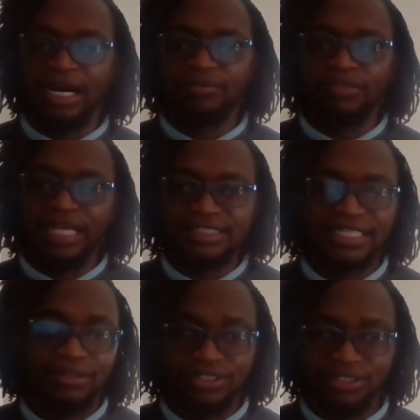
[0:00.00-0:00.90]
Now, that
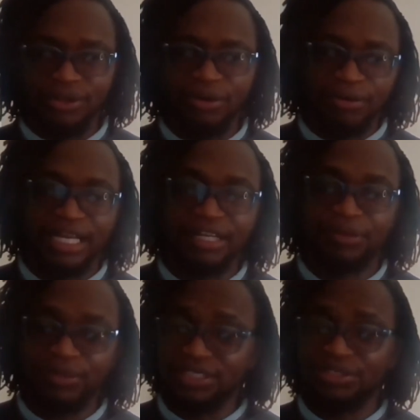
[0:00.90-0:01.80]
sounds low. And
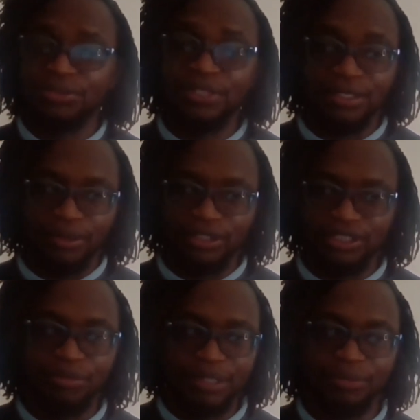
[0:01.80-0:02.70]
if it was truly
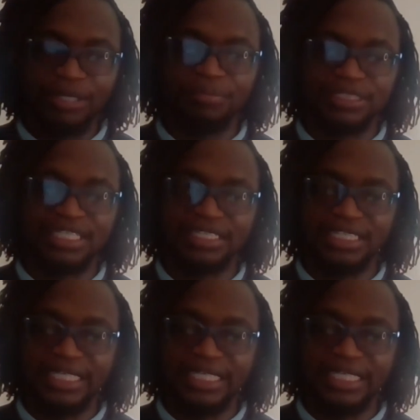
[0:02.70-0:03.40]
0.1%,